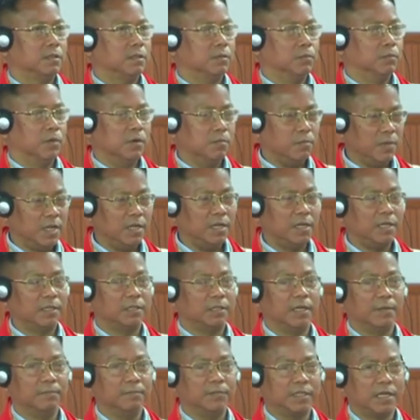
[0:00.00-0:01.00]
familiar
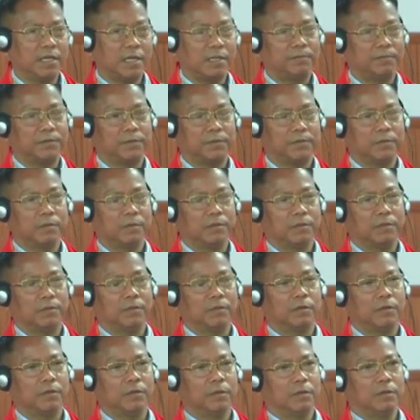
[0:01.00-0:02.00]
themselves
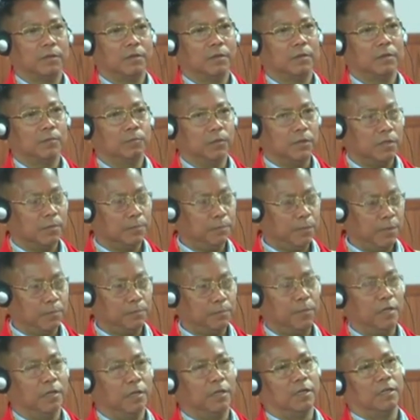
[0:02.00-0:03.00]
with the
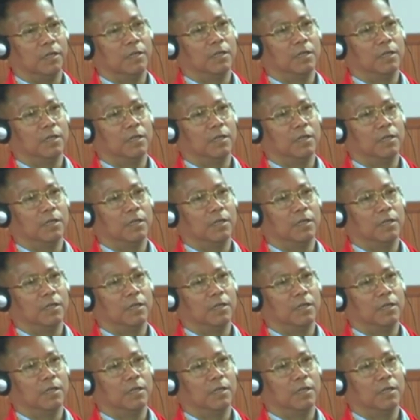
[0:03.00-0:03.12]
people.